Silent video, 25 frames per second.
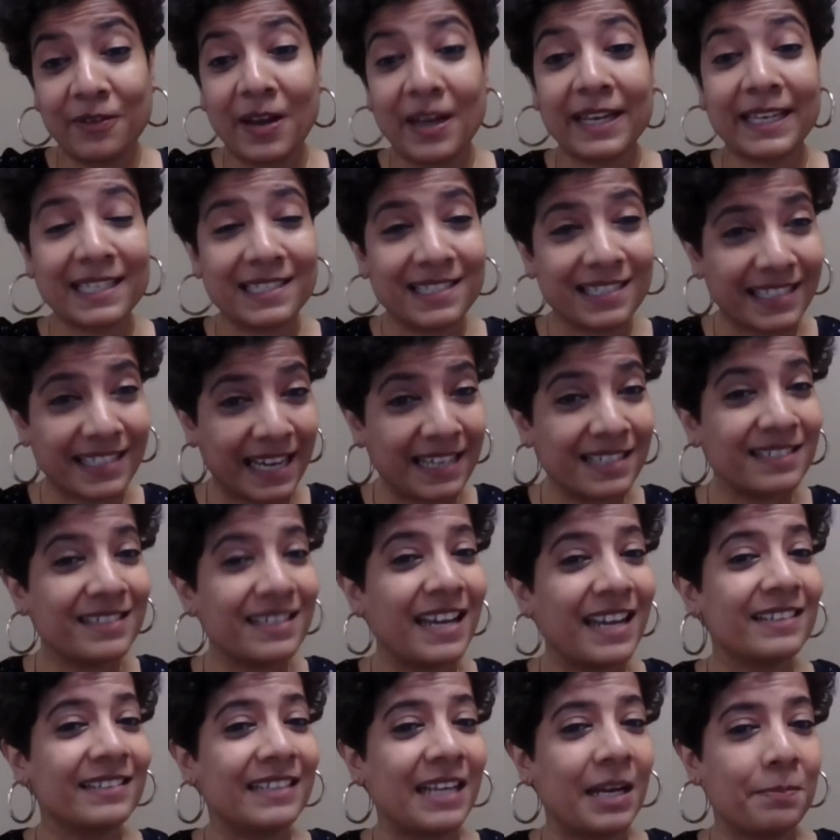I can
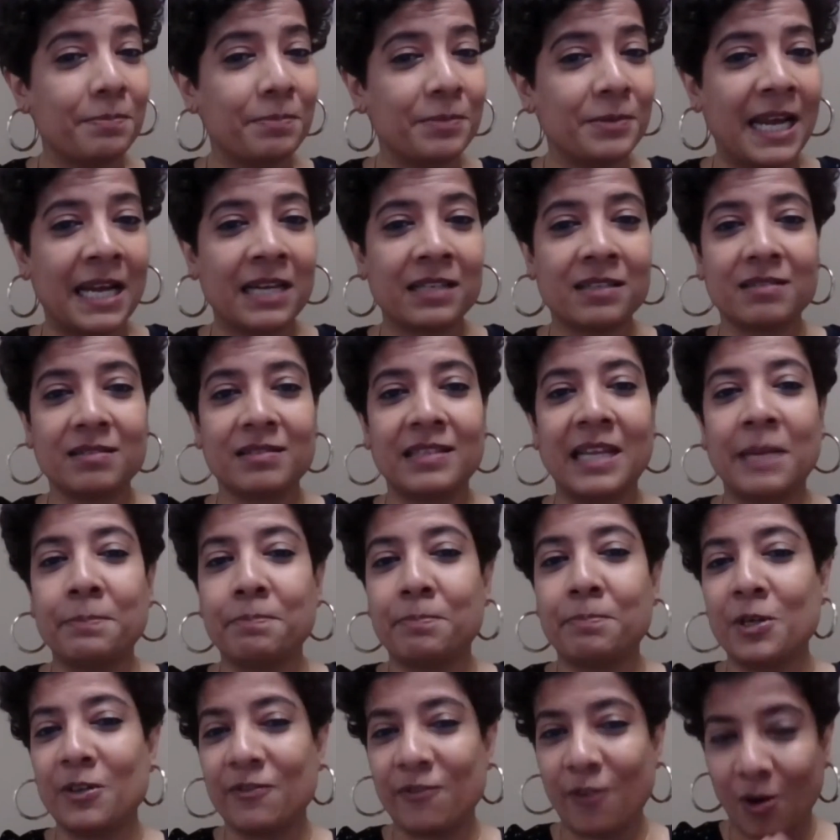sense
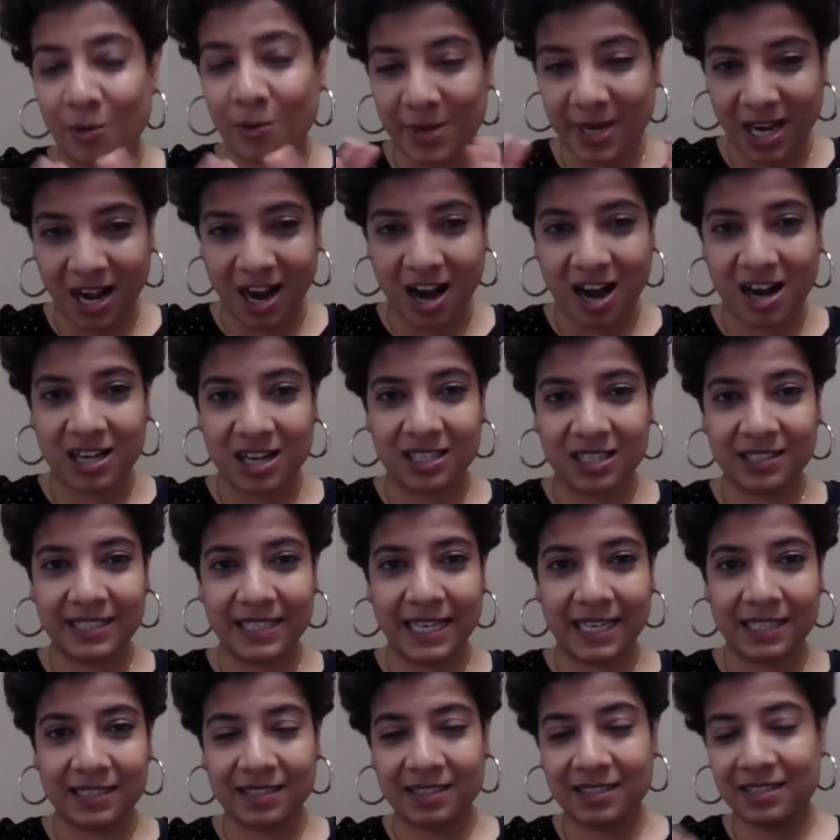that performing
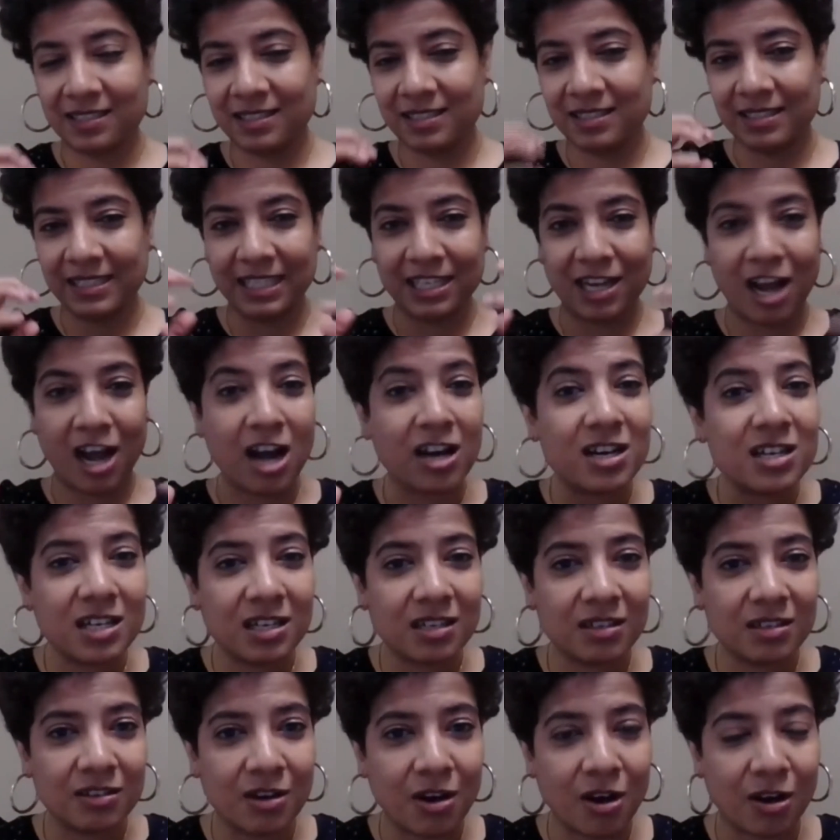art, that
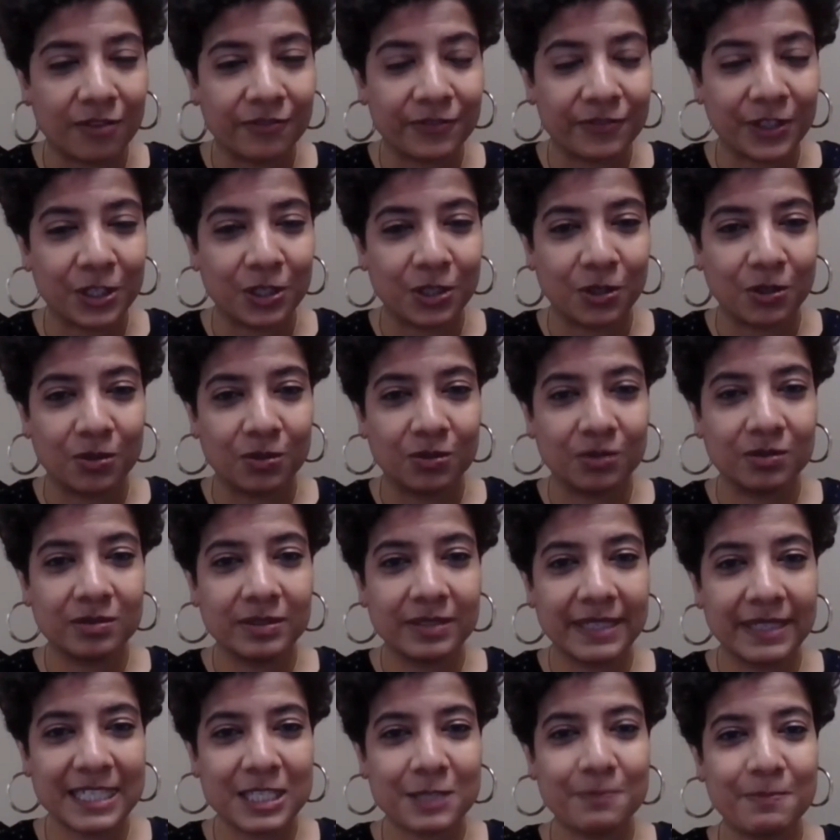hunger of
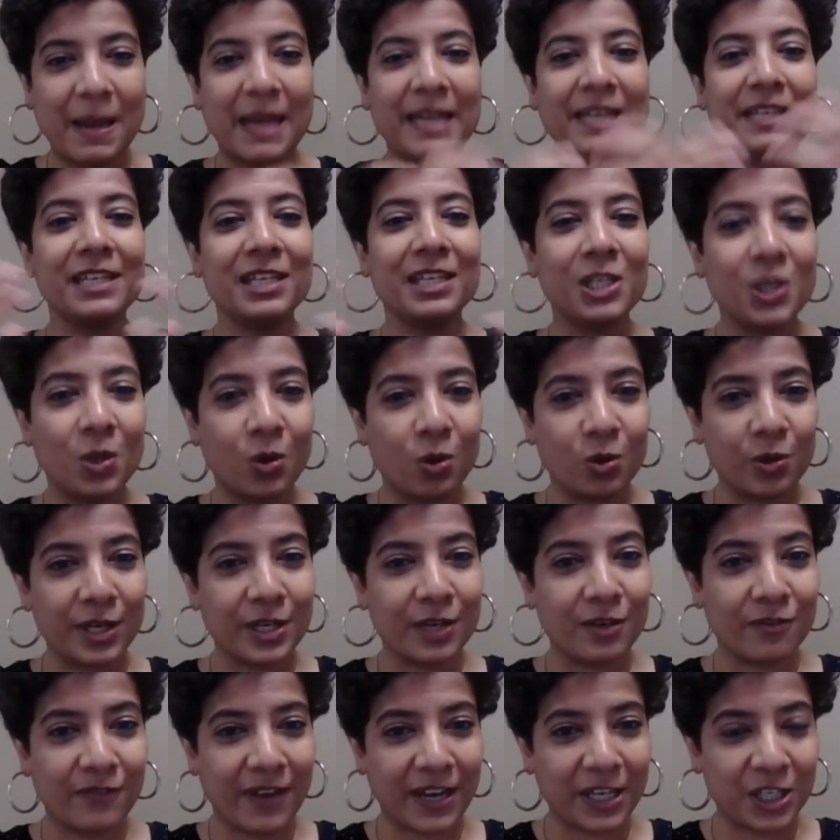expanding
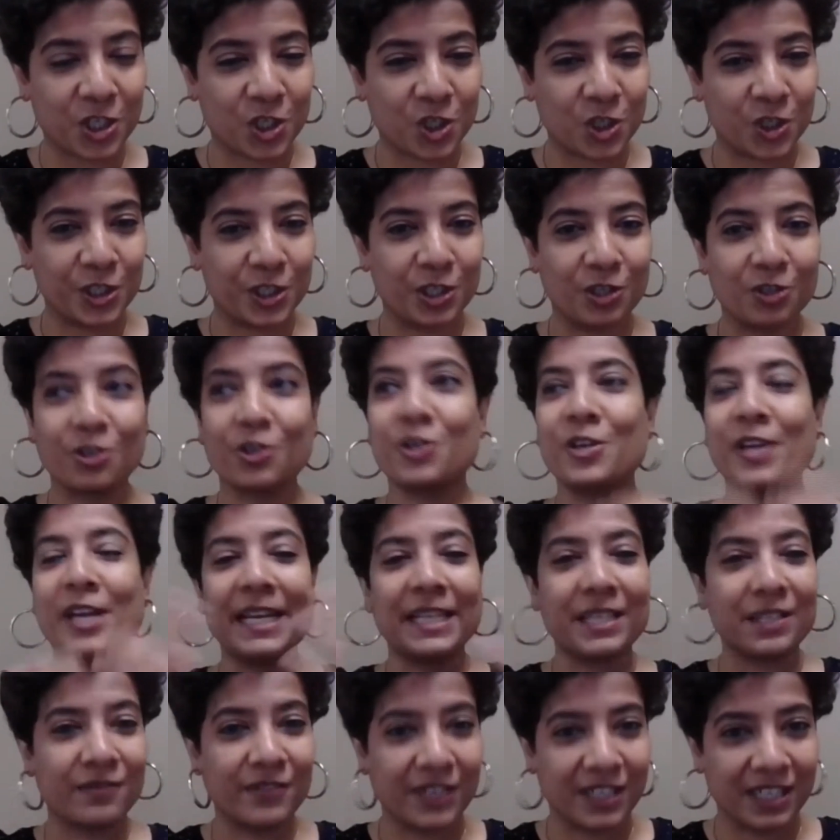your innovation, your
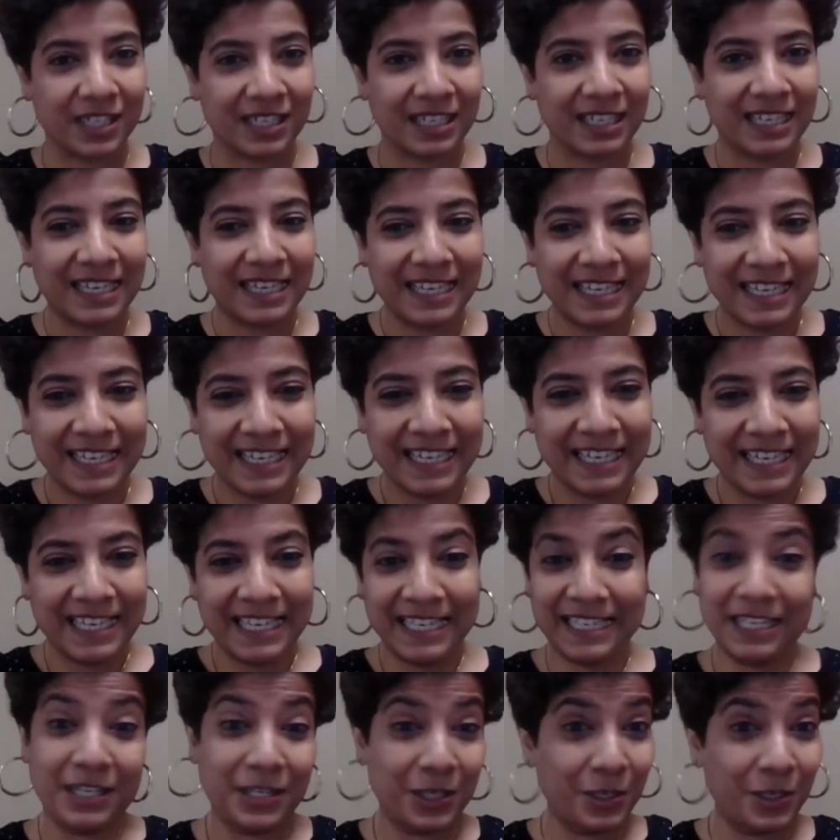creativity
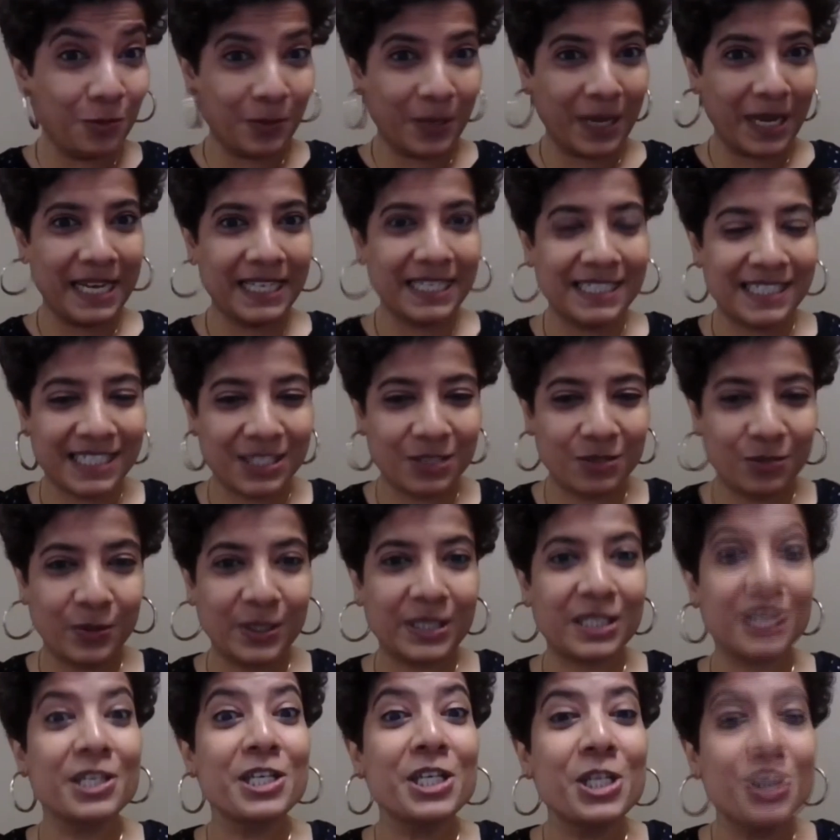in a new
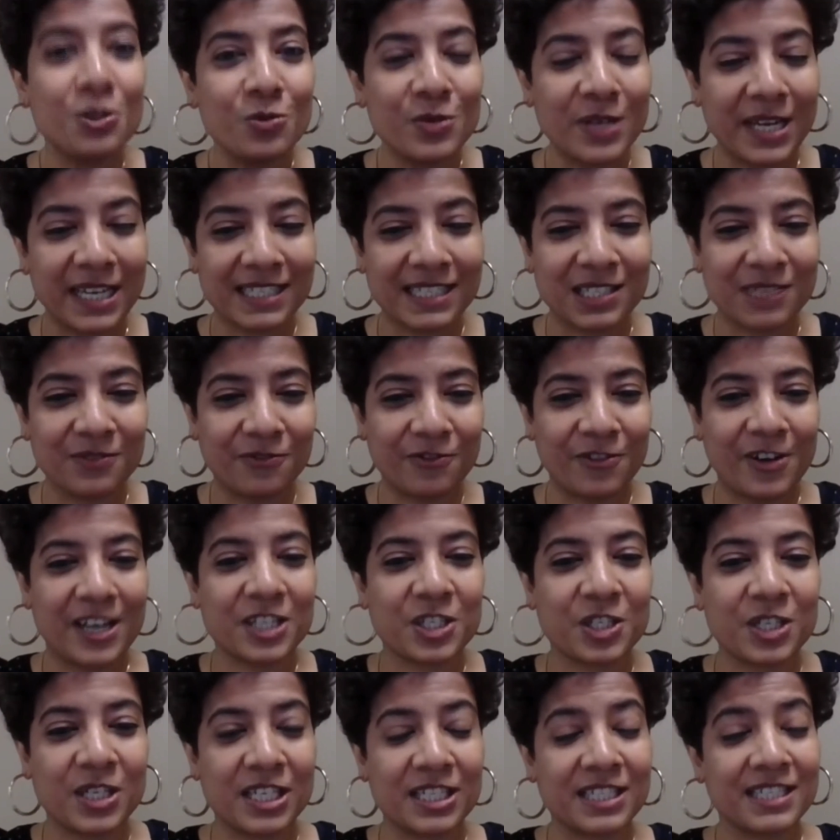place with newness and
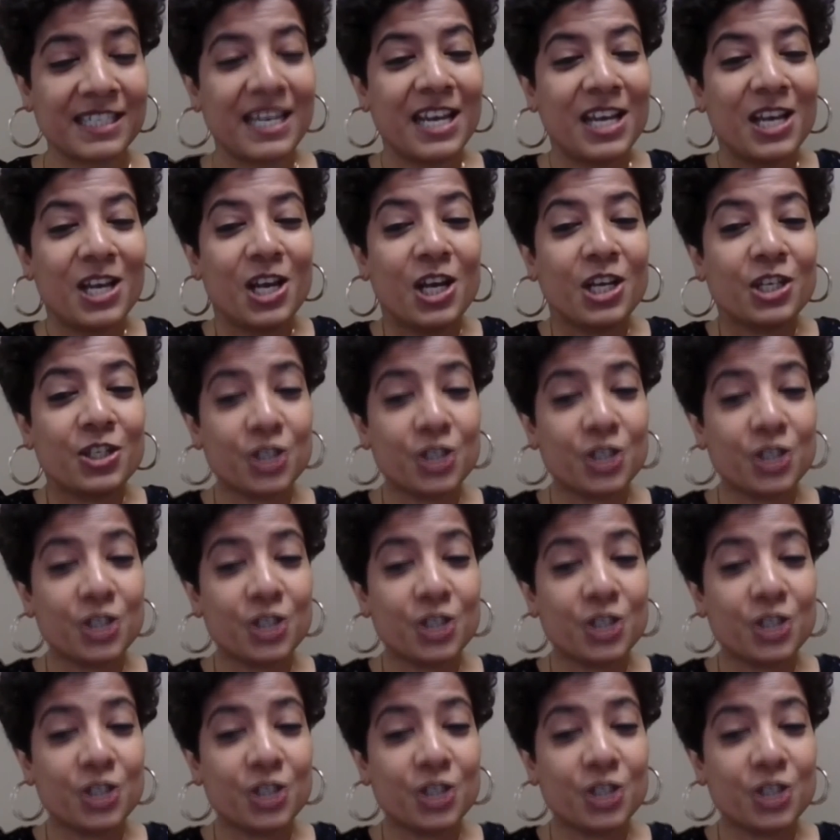freshness.